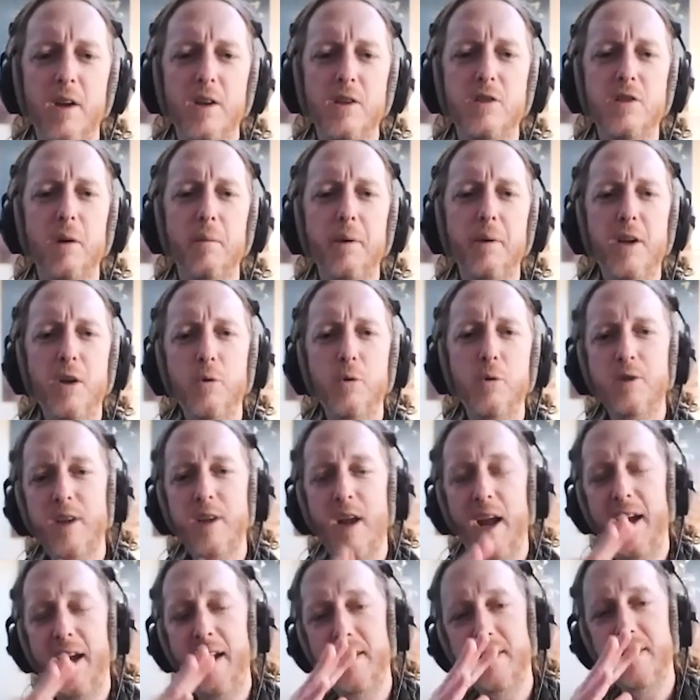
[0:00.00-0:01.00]
Somebody
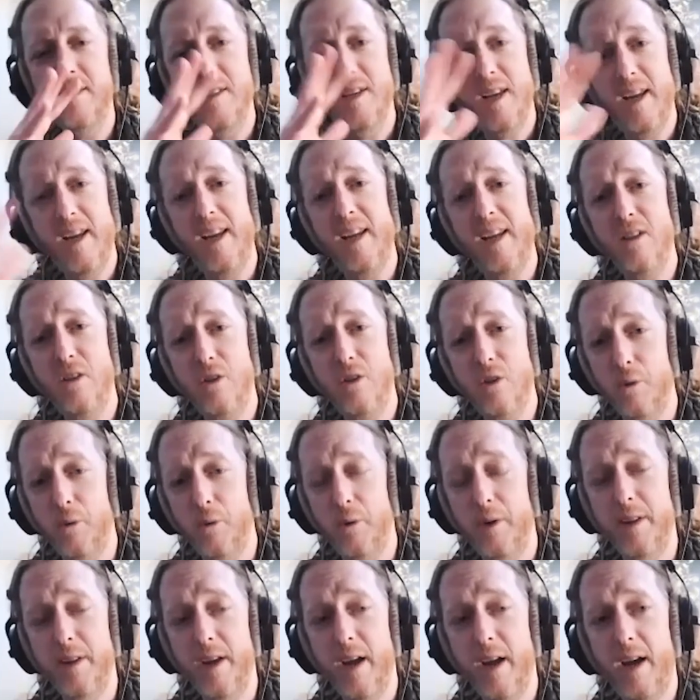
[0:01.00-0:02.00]
who's 18
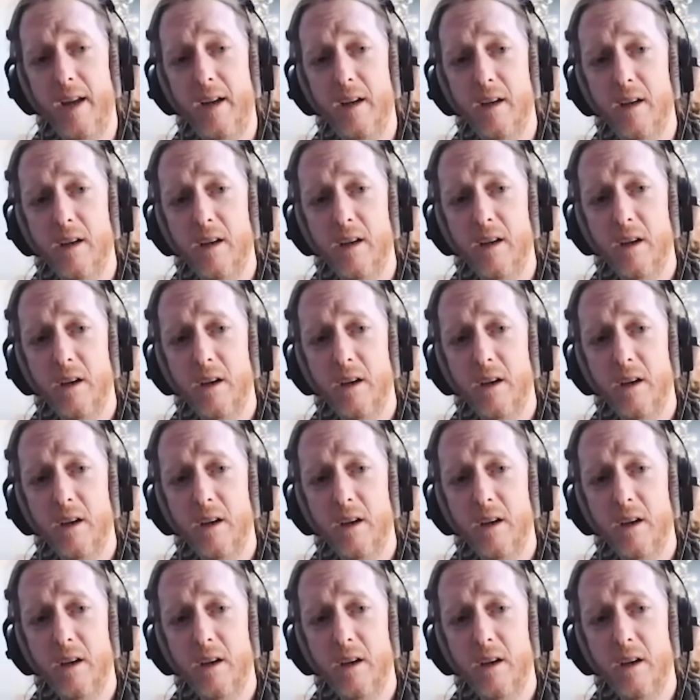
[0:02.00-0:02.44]
doing that,